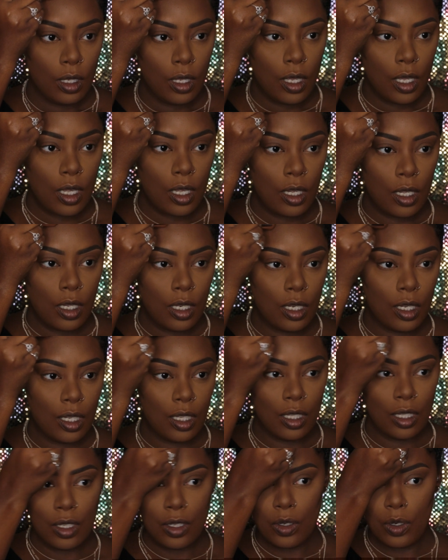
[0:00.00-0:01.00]
And a
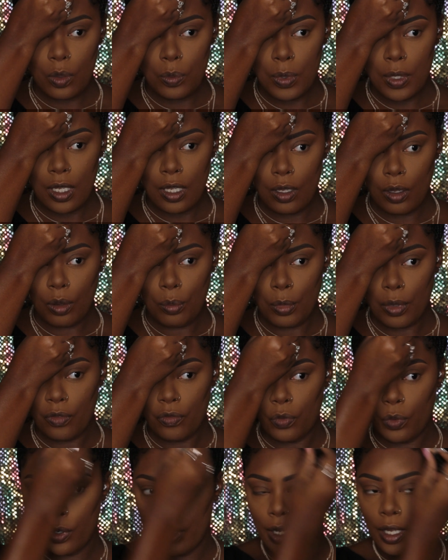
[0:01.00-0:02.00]
little bit on my
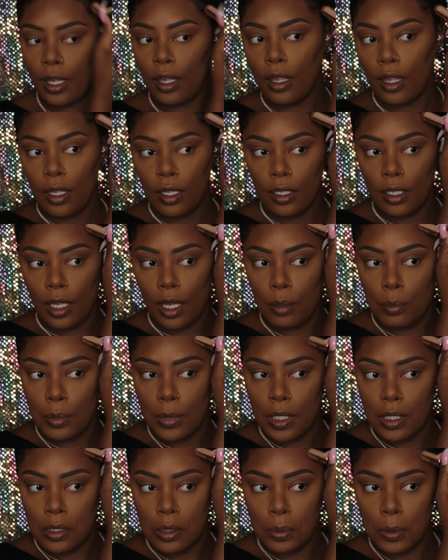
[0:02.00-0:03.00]
forehead, not
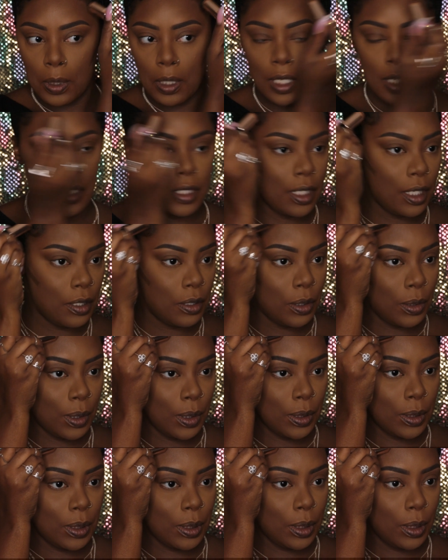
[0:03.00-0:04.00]
much, because as you
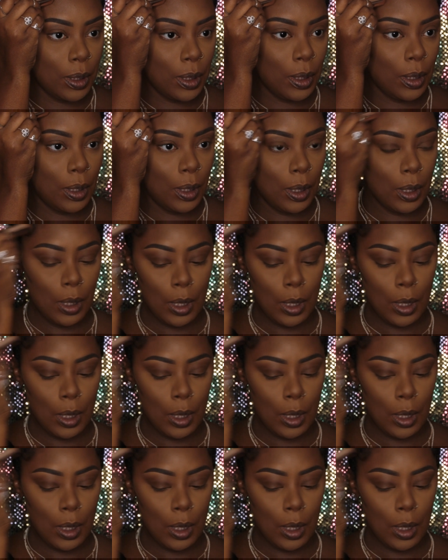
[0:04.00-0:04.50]
can see,